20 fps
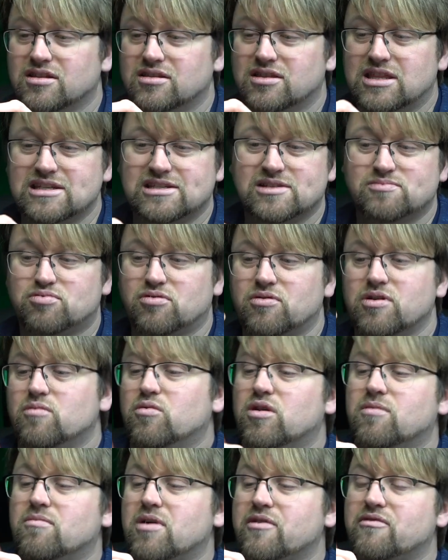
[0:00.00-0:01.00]
This is probably
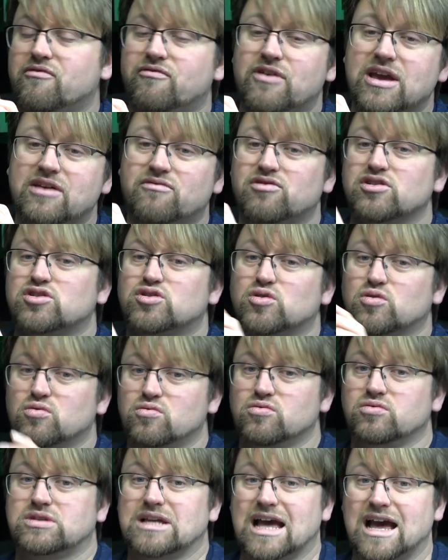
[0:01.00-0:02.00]
one of my favorite
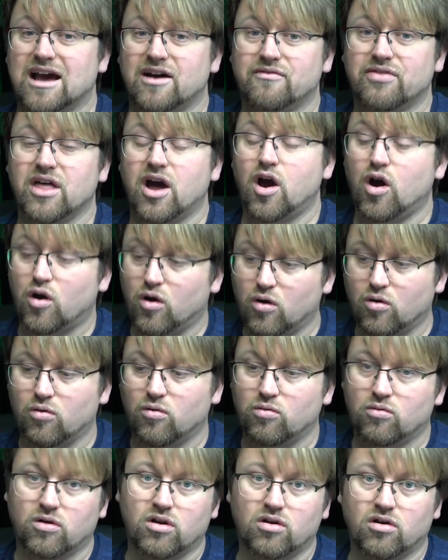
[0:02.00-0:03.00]
tools out of the
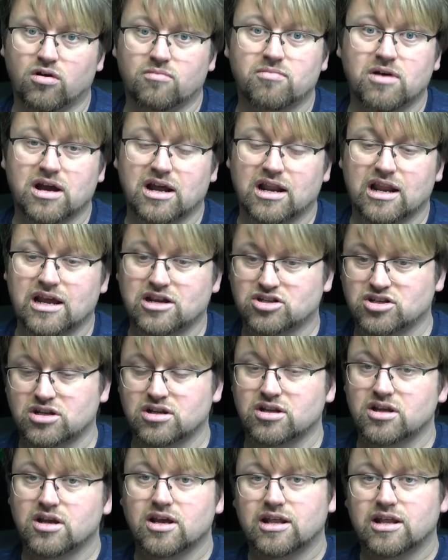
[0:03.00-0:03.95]
whole lot of my collection.